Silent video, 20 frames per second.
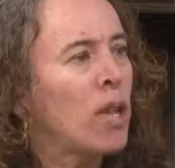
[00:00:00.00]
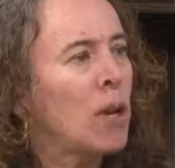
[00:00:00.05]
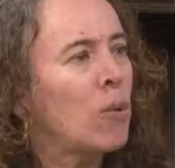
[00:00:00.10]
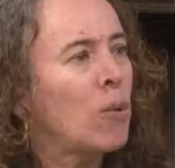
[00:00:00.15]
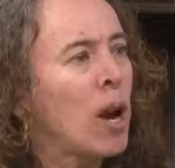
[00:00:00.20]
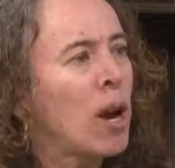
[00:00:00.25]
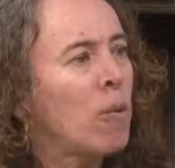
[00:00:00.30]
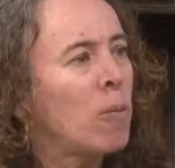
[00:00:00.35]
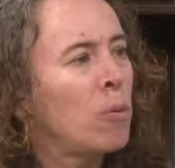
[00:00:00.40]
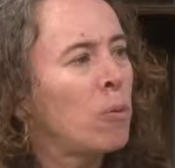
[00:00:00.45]
they
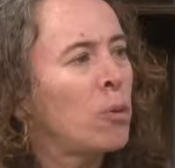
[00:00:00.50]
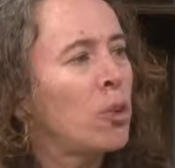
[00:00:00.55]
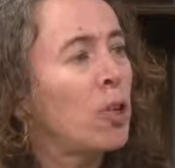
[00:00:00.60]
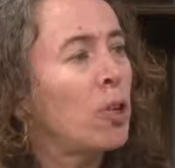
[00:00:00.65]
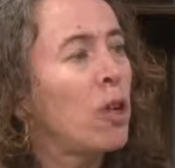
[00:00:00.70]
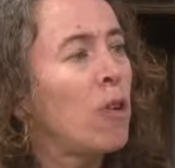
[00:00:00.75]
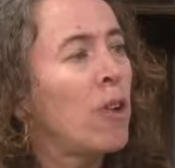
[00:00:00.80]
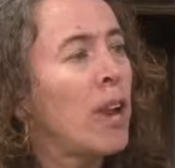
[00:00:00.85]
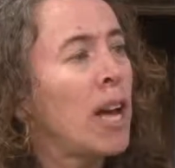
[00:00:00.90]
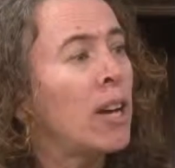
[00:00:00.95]
were able to
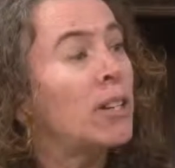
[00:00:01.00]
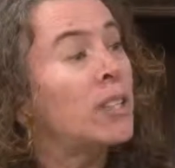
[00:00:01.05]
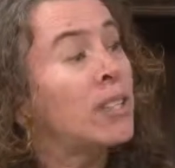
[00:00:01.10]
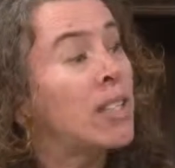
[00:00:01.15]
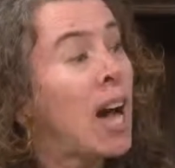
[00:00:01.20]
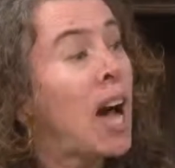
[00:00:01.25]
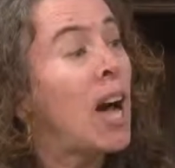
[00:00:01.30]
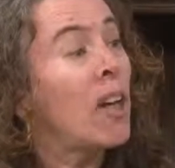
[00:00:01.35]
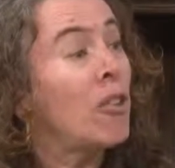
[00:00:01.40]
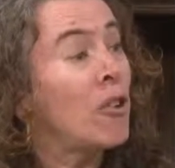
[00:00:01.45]
learn how to
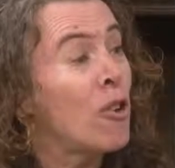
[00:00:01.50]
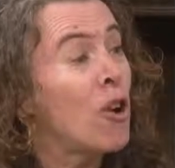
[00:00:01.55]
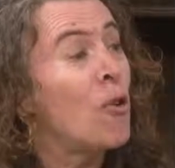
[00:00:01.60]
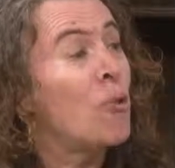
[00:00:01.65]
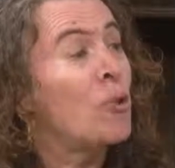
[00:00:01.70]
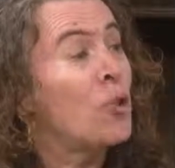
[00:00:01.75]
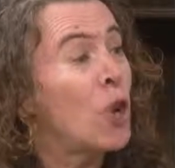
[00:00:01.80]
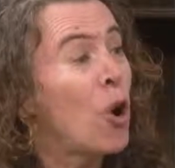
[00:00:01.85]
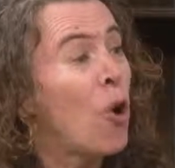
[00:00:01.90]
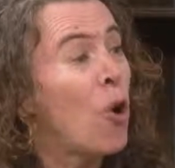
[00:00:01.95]
dye their
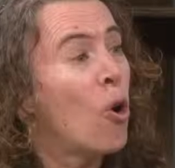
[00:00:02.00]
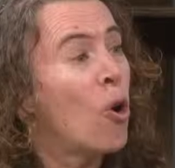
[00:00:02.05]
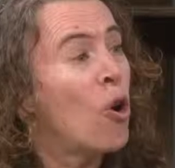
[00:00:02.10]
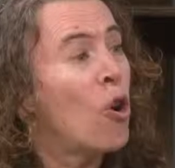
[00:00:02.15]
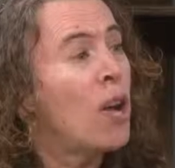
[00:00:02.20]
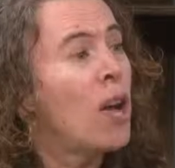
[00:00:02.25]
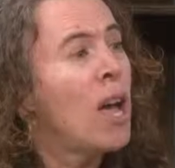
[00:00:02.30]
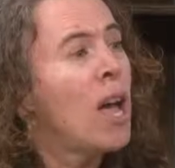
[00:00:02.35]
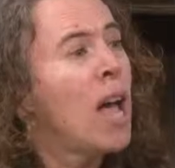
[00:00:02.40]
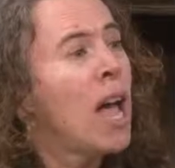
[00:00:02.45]
own
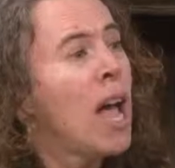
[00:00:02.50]
yarn.